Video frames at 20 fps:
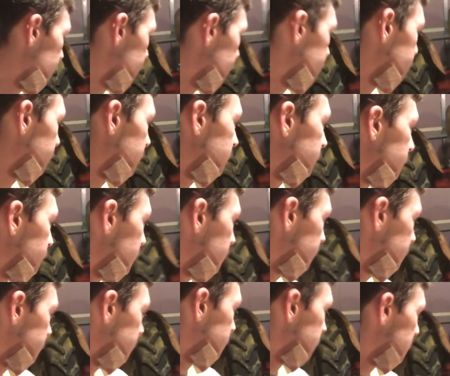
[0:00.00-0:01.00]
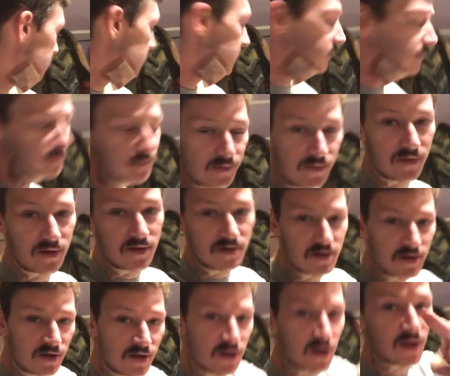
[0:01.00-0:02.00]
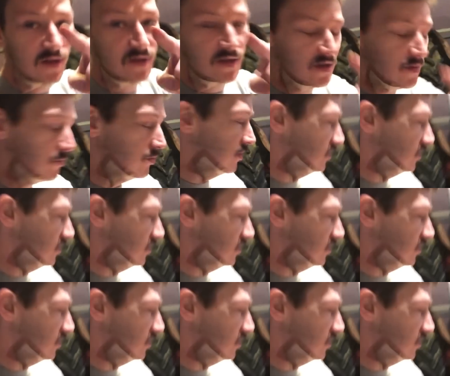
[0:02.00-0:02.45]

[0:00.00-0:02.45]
let's build this thing. Y'all send more